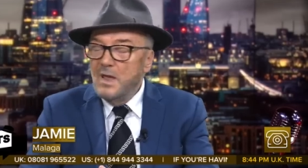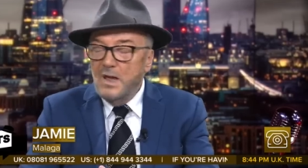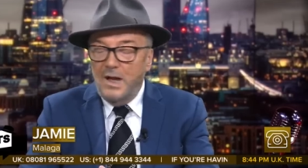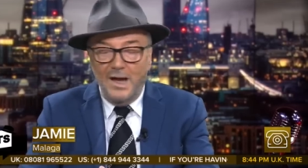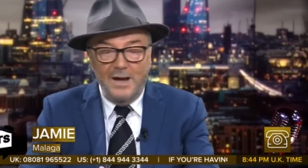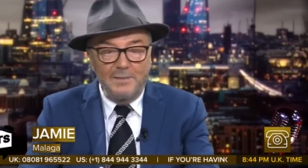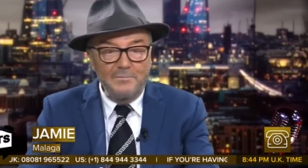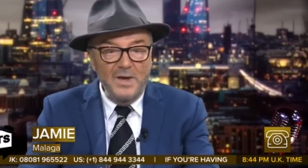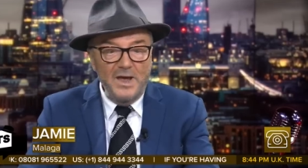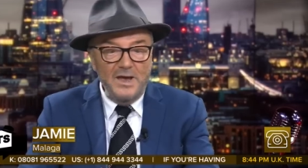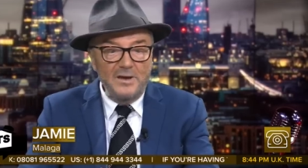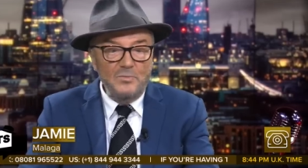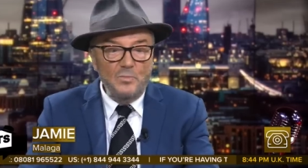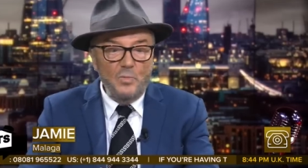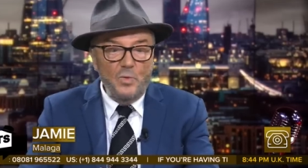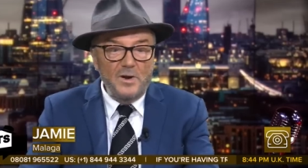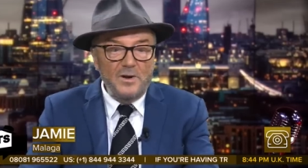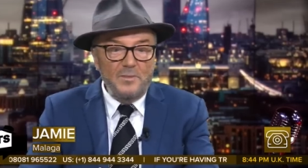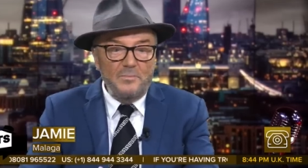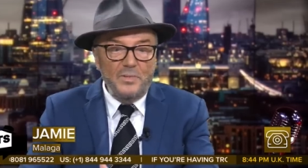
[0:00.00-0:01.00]
Amen.
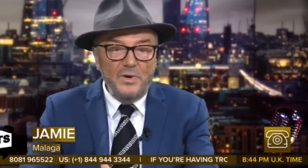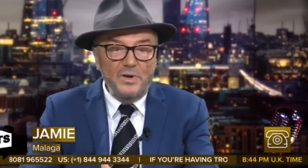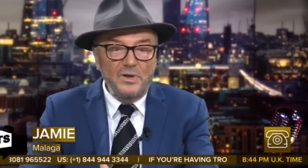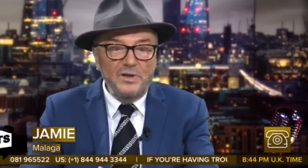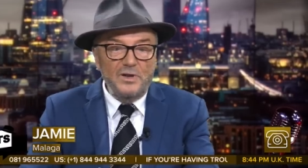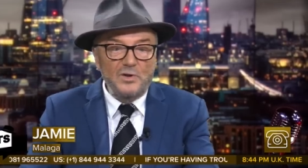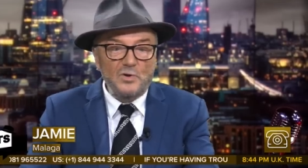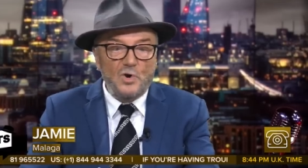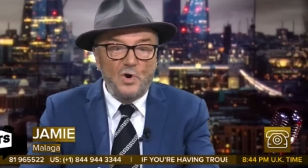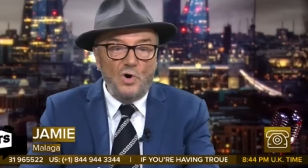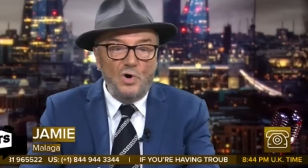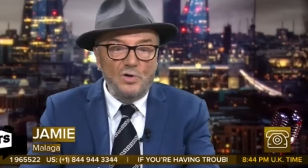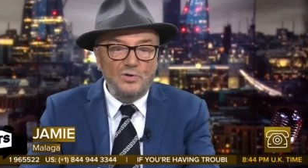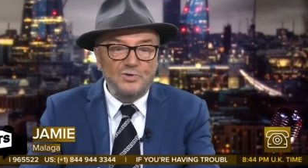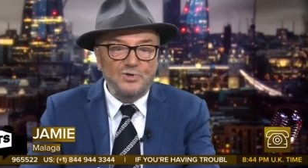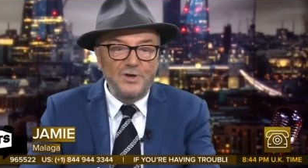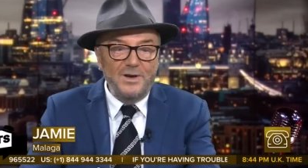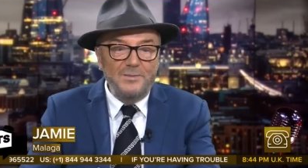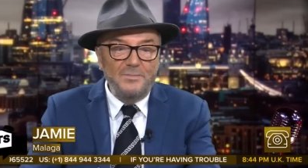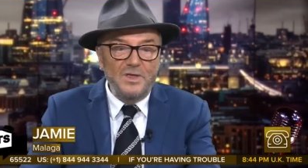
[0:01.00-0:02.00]
What a brilliant call,
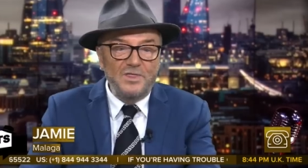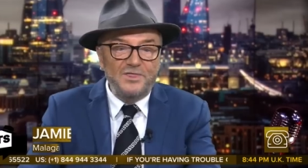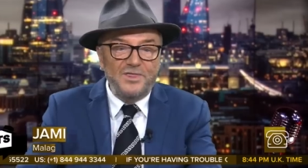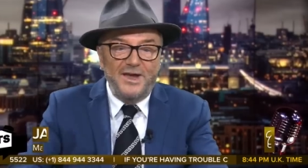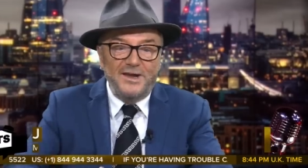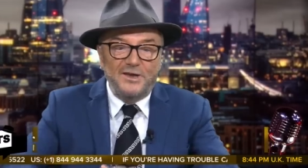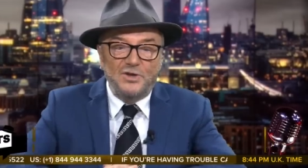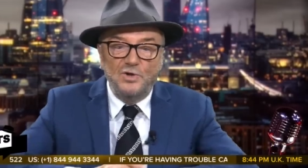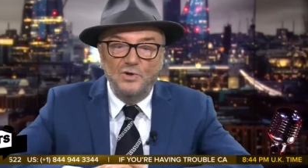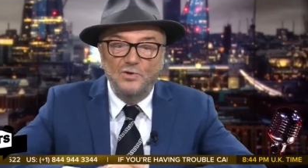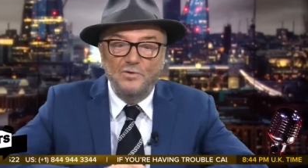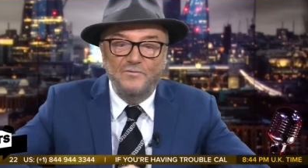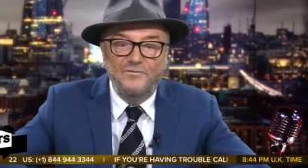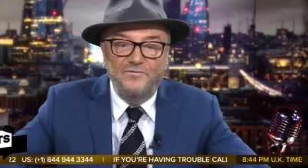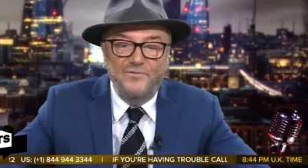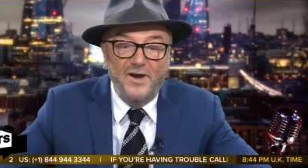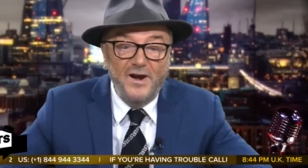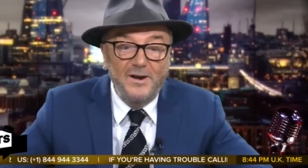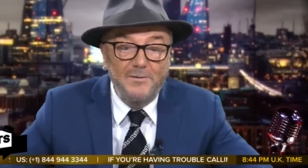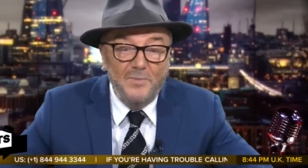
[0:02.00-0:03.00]
Jamie. Thank you
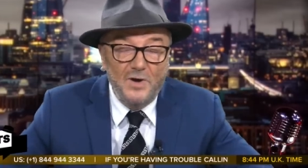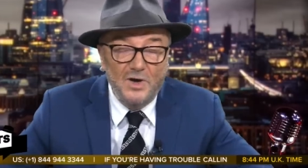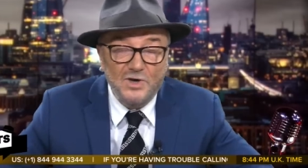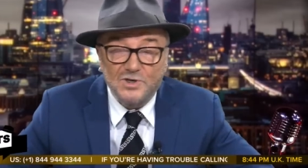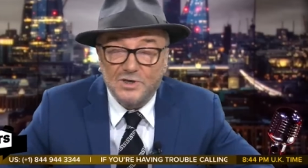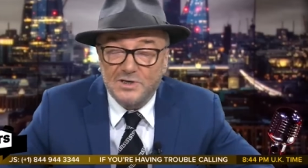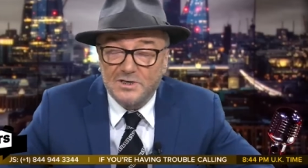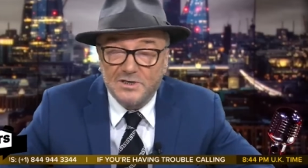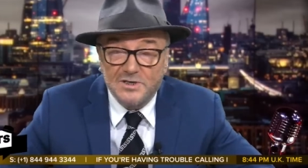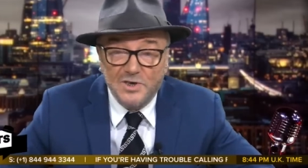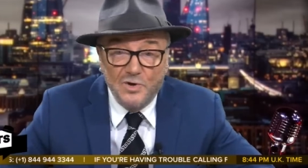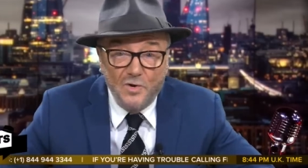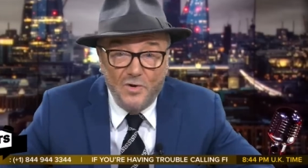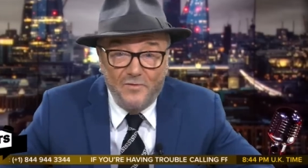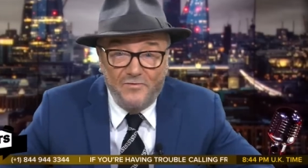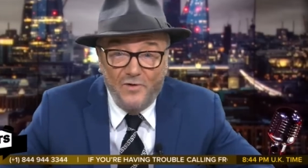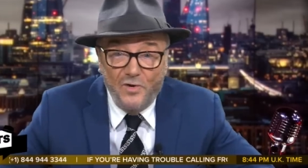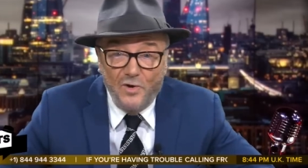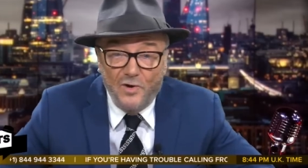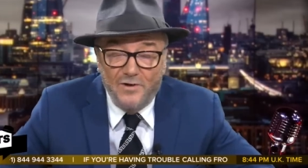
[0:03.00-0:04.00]
very much. There's an
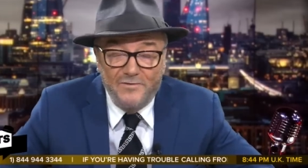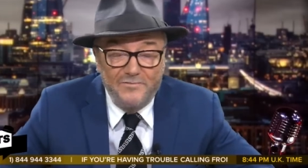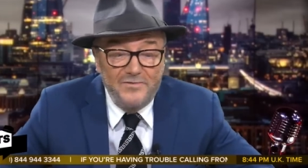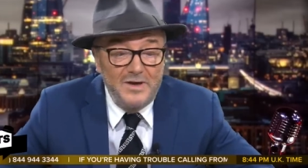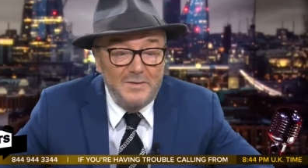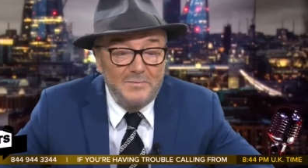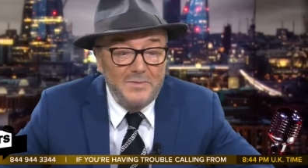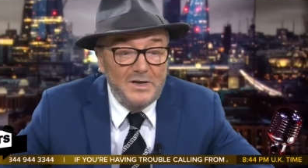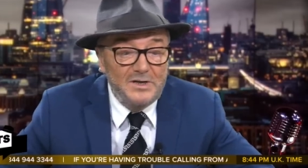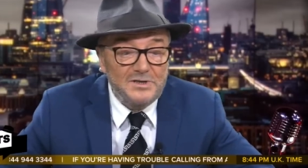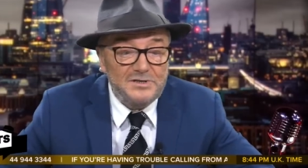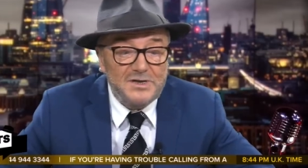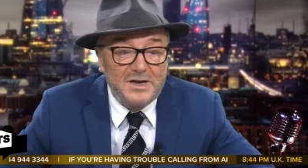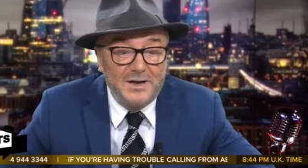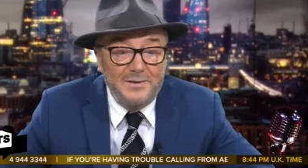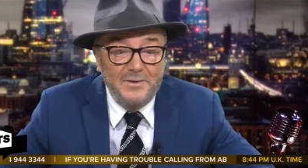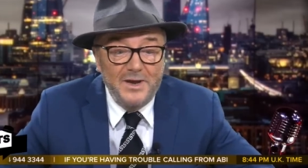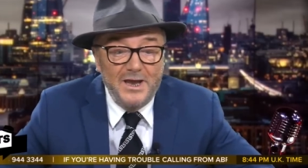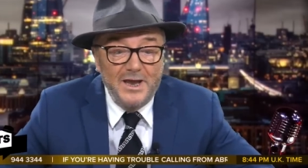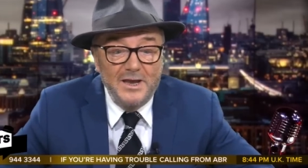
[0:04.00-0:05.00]
awful lot of emails
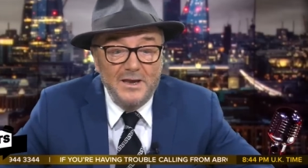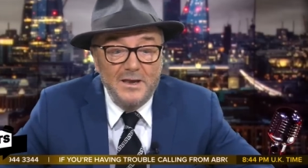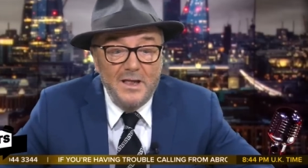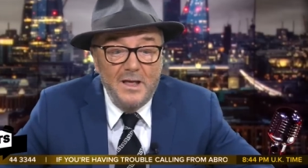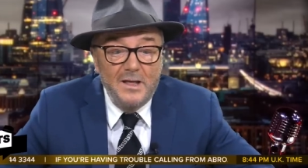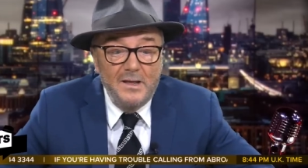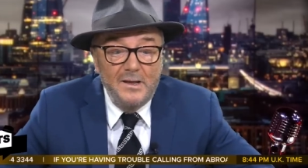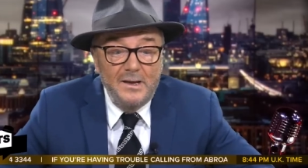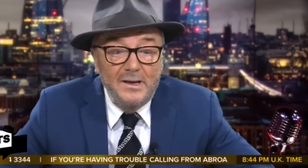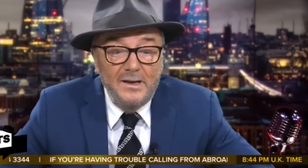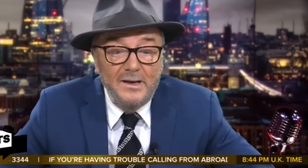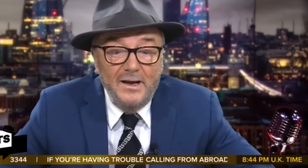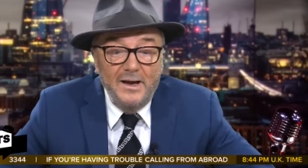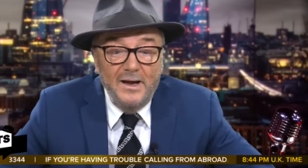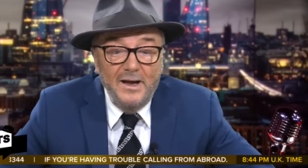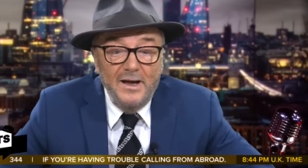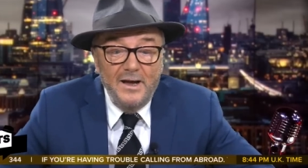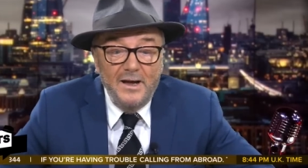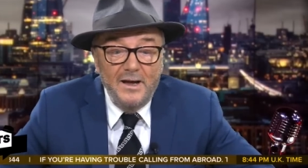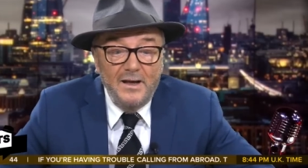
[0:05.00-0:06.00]
coming in.
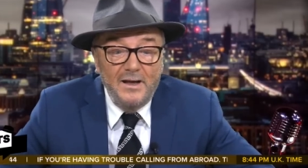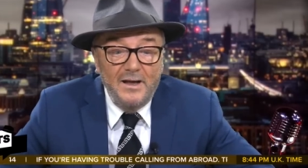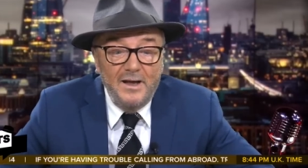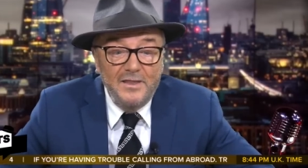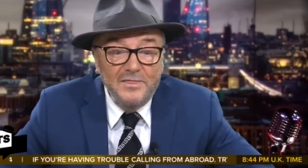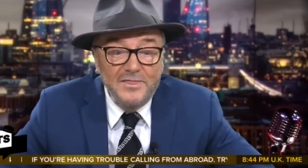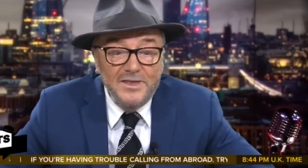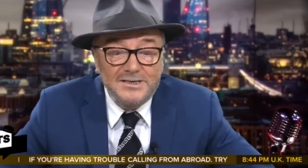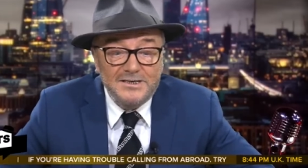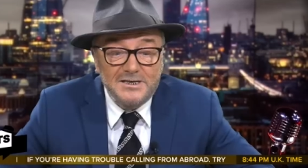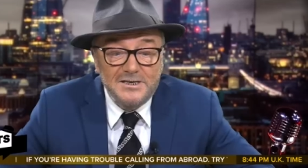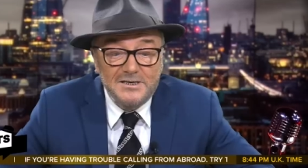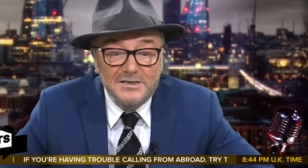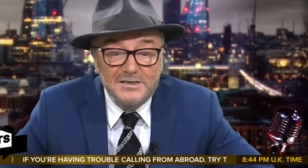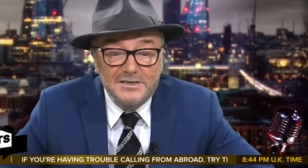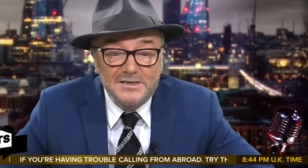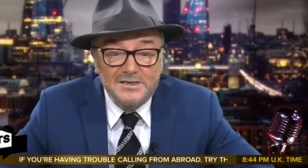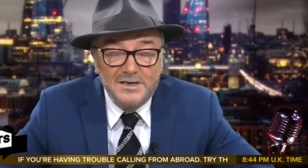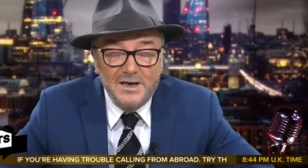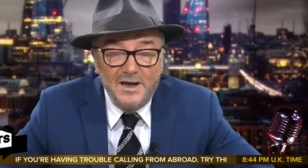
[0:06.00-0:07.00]
And this
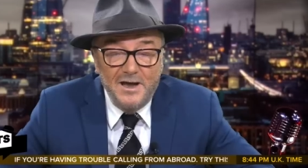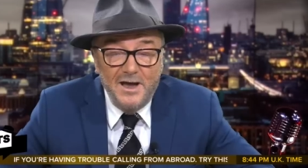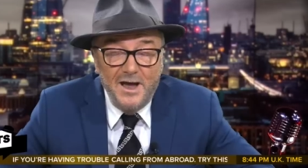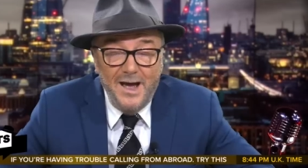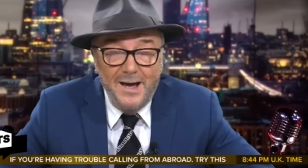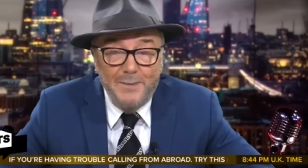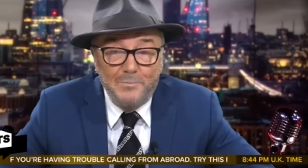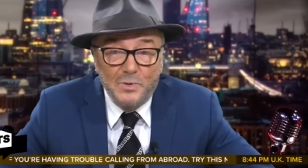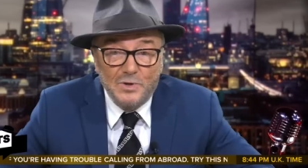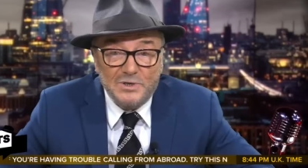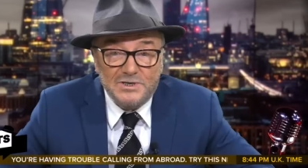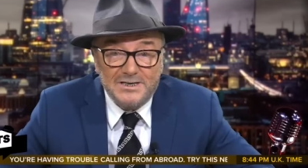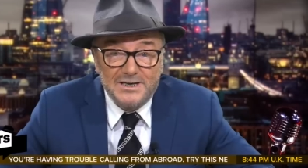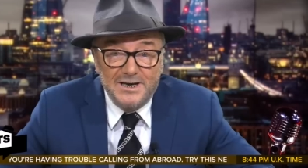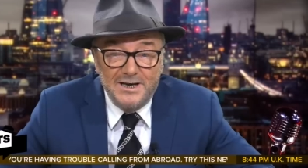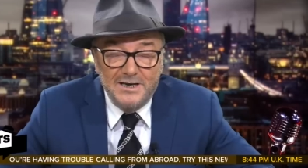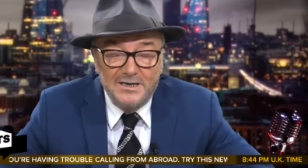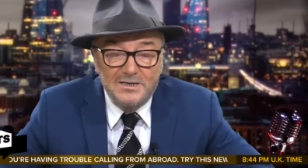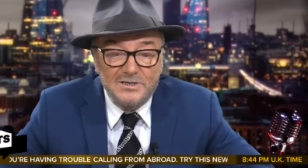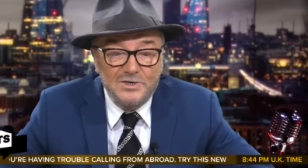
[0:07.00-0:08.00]
is
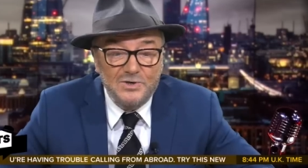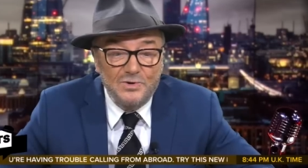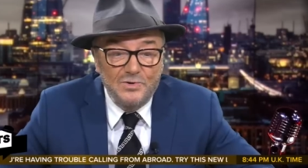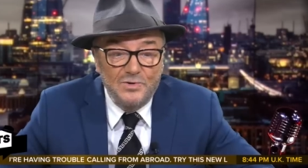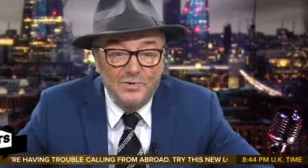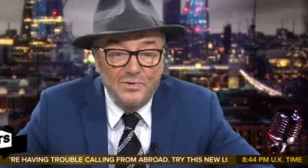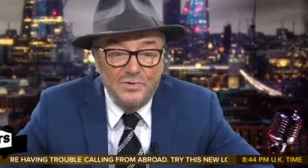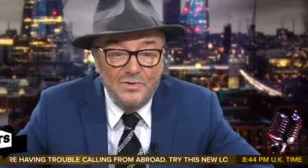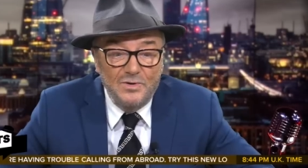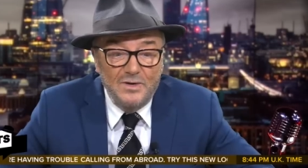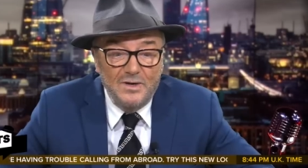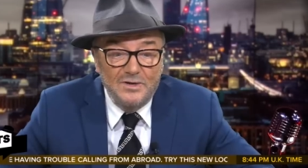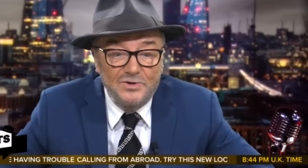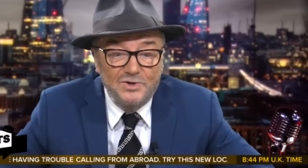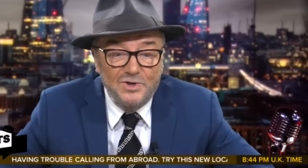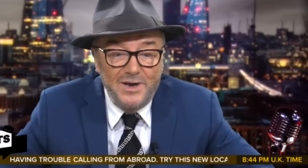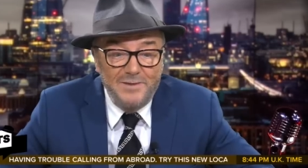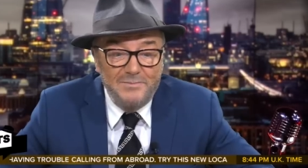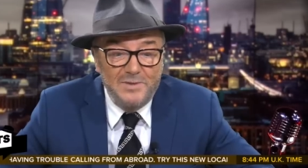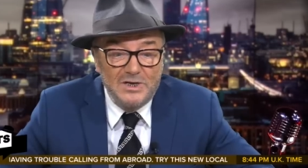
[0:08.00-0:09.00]
apposite to
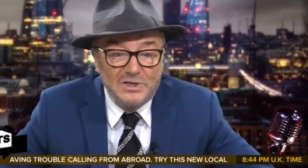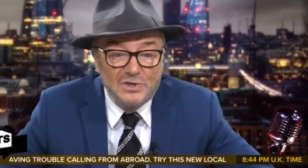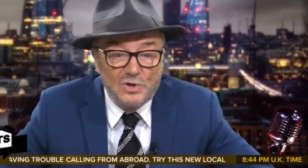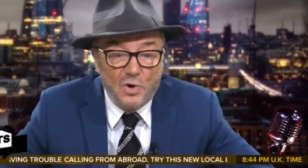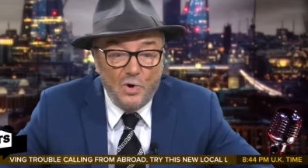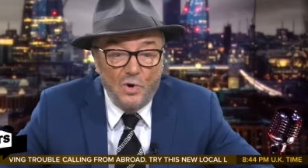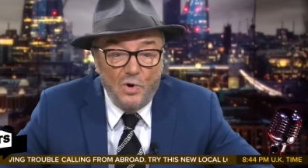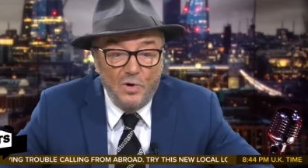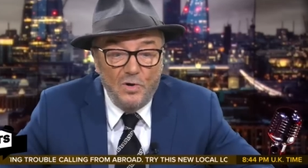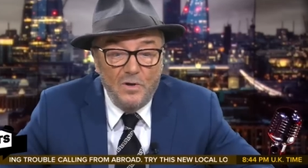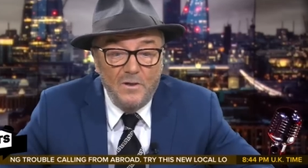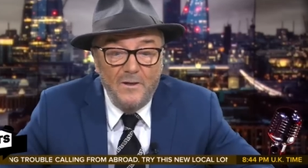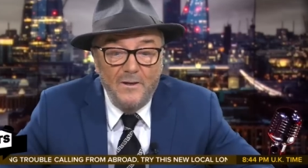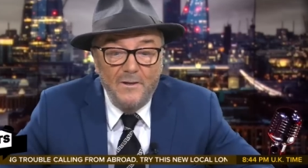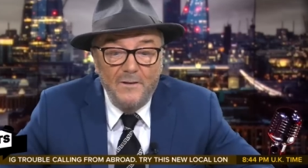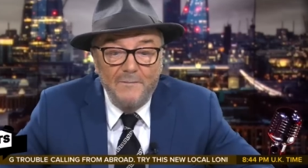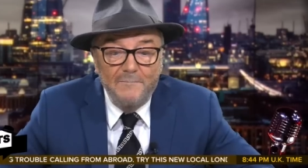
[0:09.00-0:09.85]
Jamie's call.